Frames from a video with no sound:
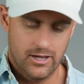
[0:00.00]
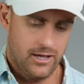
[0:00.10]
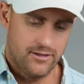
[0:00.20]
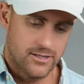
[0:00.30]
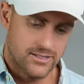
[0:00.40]

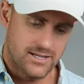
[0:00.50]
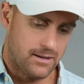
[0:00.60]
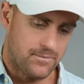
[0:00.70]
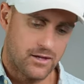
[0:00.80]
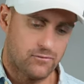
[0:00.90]
And then the
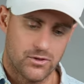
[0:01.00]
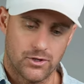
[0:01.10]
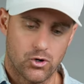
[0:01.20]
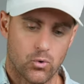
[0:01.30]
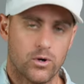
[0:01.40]
same thing for the
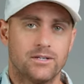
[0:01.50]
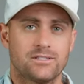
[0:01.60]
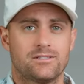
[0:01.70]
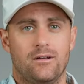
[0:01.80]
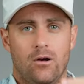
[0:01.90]

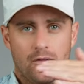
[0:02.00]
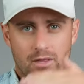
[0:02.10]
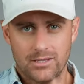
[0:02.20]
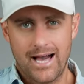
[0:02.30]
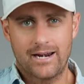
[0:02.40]
chorus on
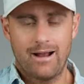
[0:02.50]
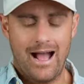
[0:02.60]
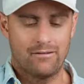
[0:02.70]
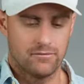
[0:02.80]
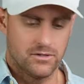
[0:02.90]
the latter
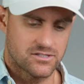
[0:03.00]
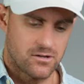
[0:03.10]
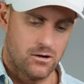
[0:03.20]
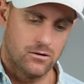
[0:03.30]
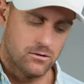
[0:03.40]
half of the
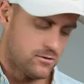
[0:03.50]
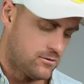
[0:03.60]
song.